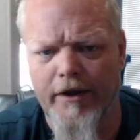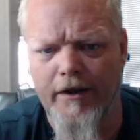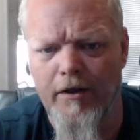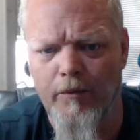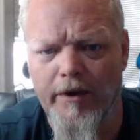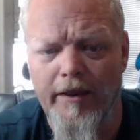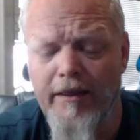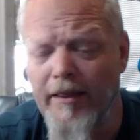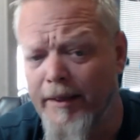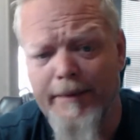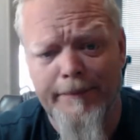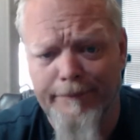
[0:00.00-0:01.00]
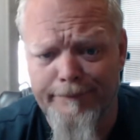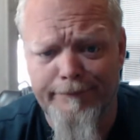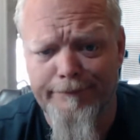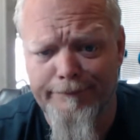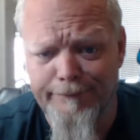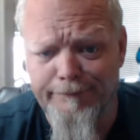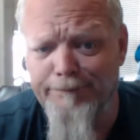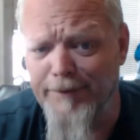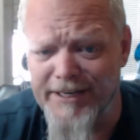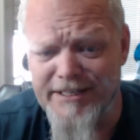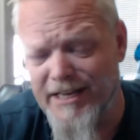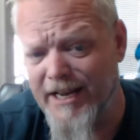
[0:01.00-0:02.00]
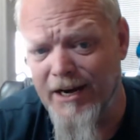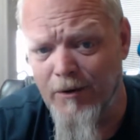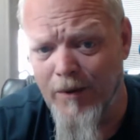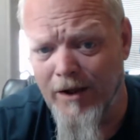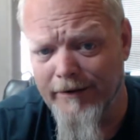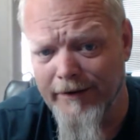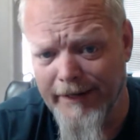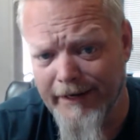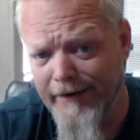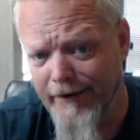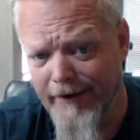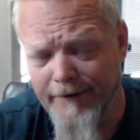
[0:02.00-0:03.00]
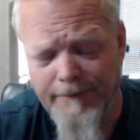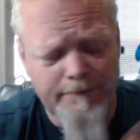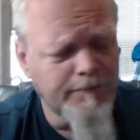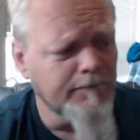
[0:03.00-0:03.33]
working on one, but it's taken a while to get it done.